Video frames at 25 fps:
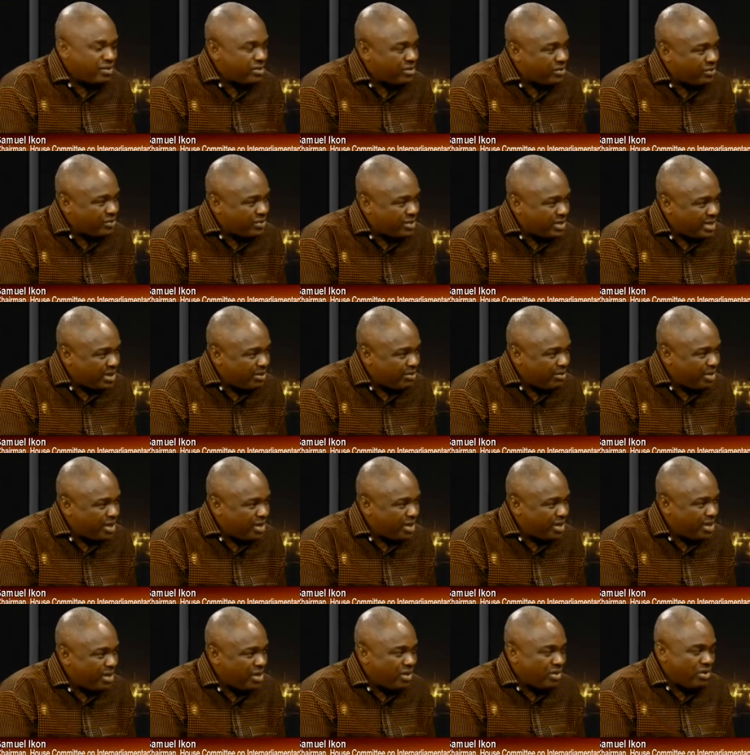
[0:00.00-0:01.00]
of
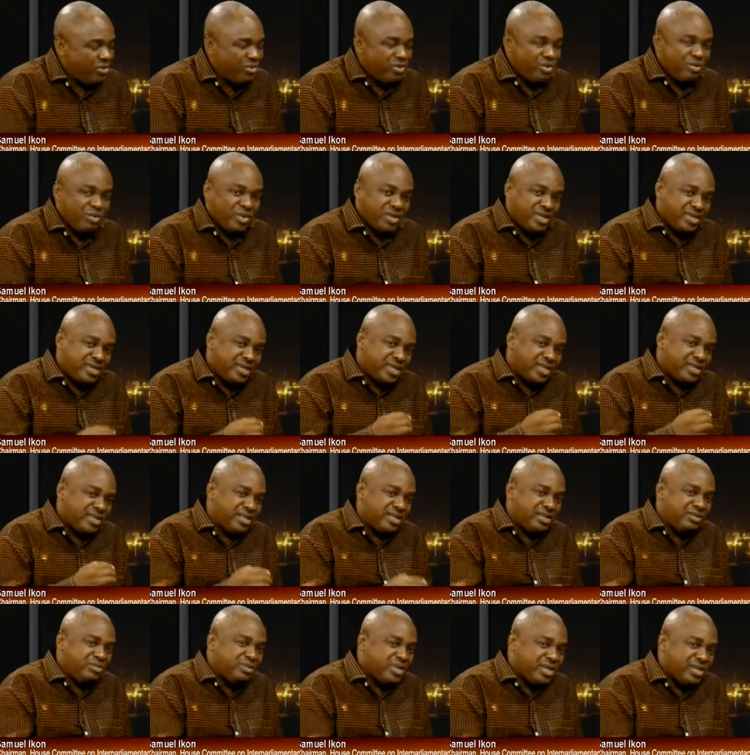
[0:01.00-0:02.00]
assembly. We must take
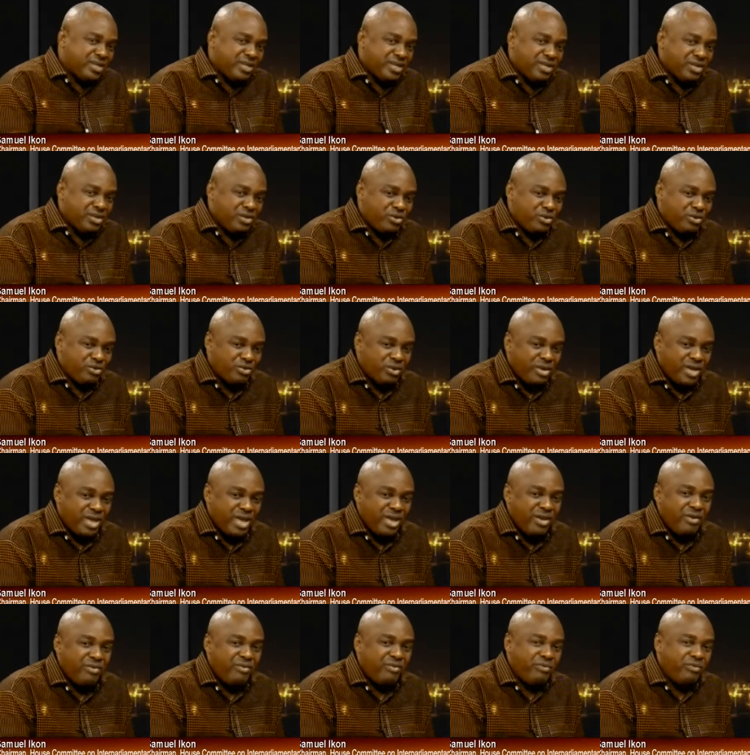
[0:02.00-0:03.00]
this message to
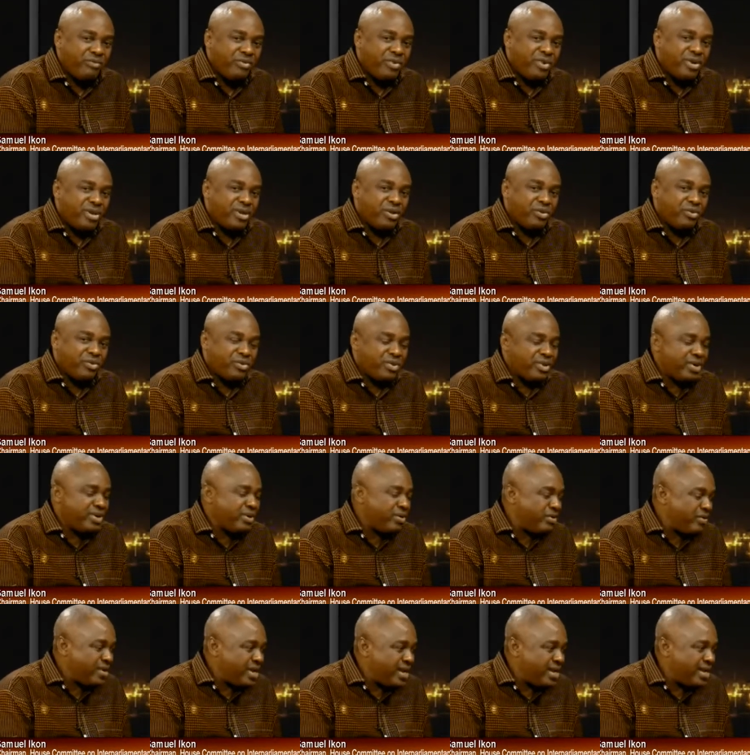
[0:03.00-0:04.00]
every nook
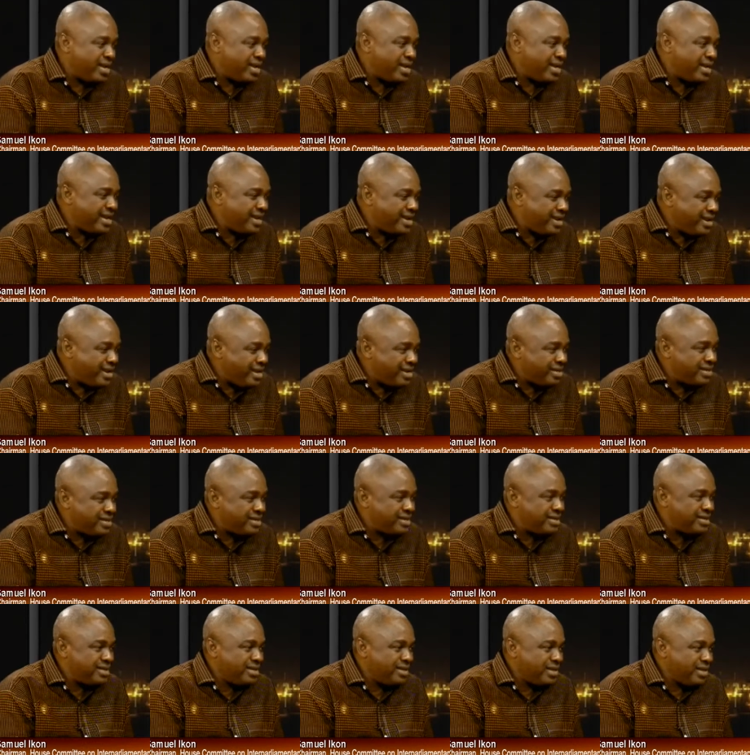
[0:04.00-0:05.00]
and cranny that
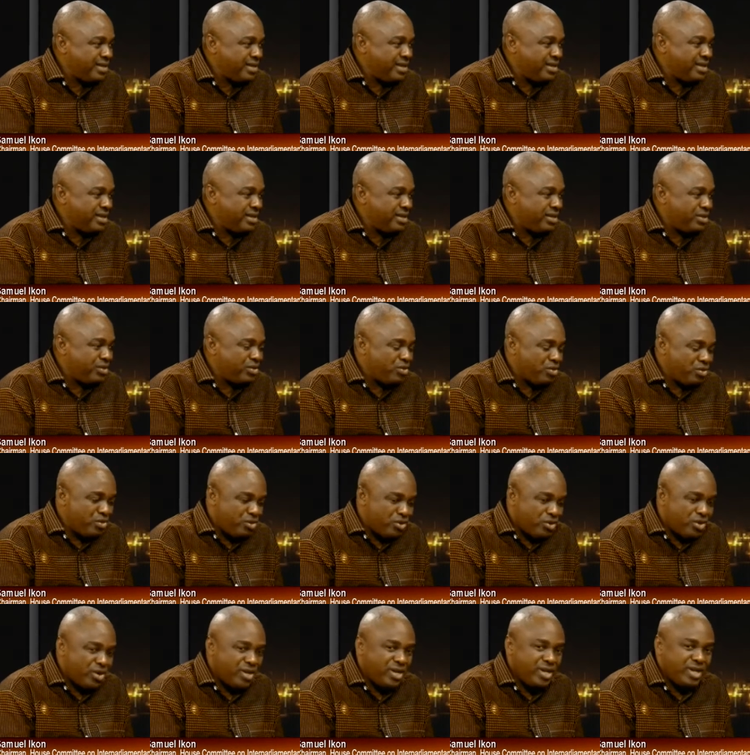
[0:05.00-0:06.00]
needs to
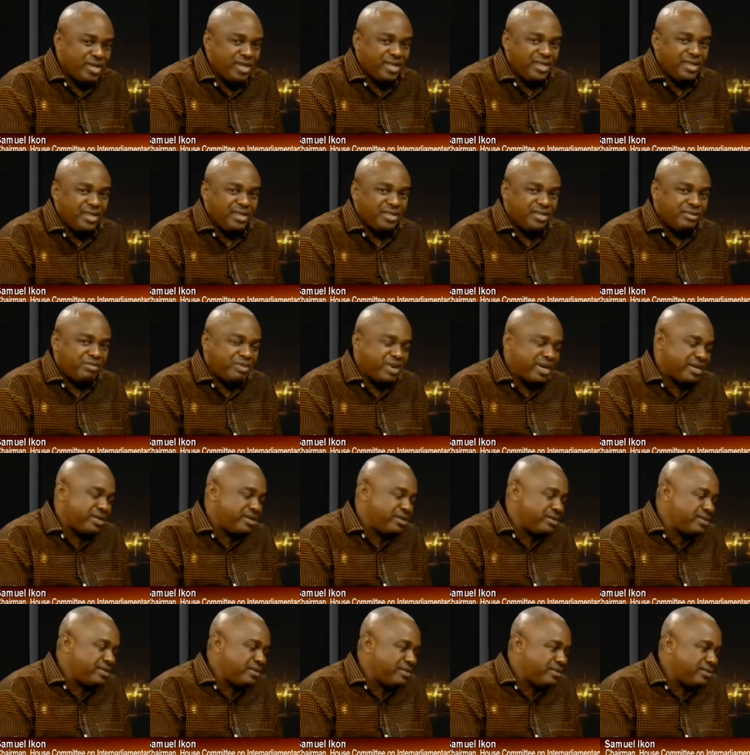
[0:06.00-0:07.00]
join in this
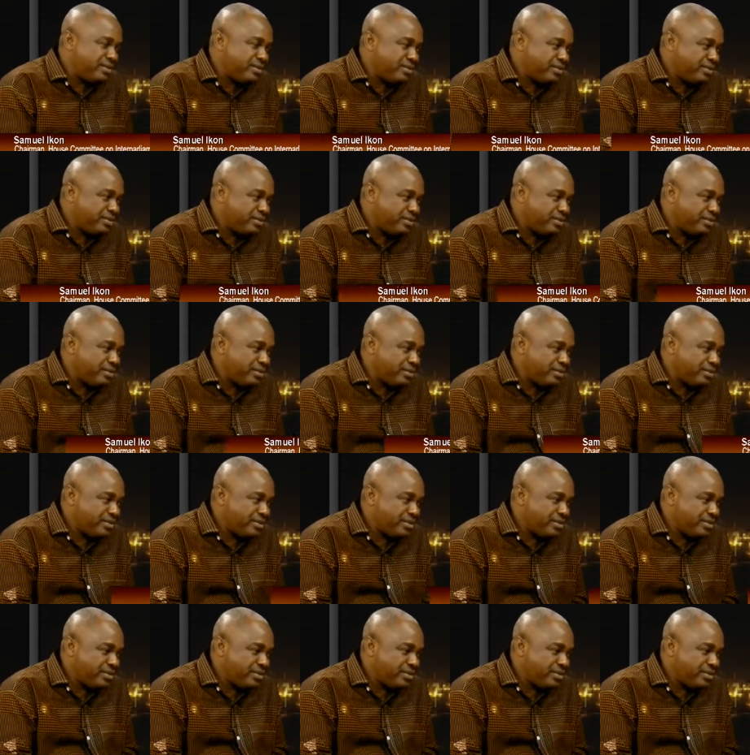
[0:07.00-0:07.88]
battle. Well, thank you very